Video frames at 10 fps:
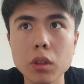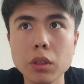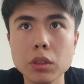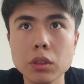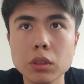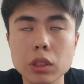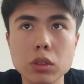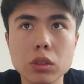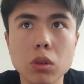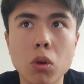and
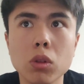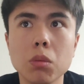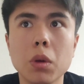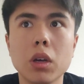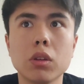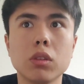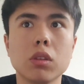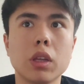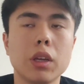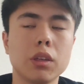that's all about
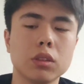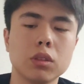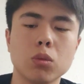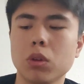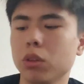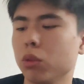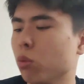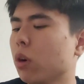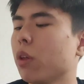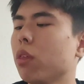like when
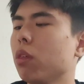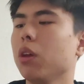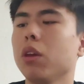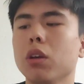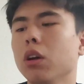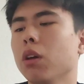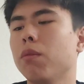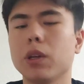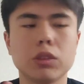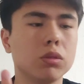one thing
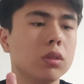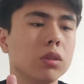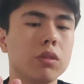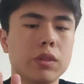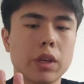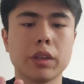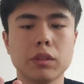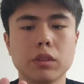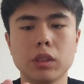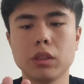affects to the
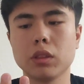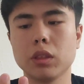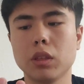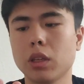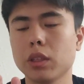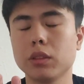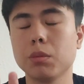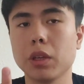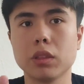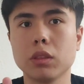second thing, and that
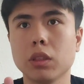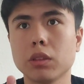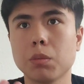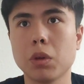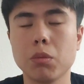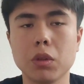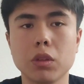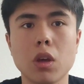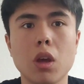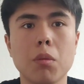makes an experiment.
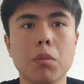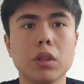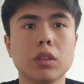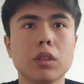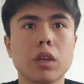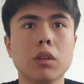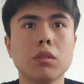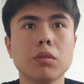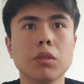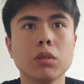But it
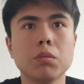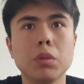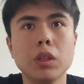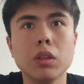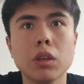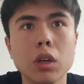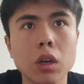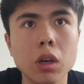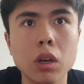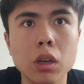cannot be,
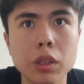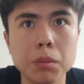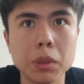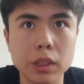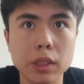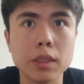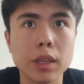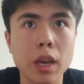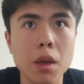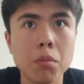but it
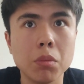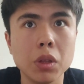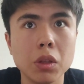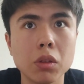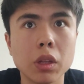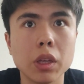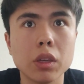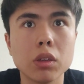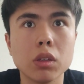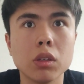can be like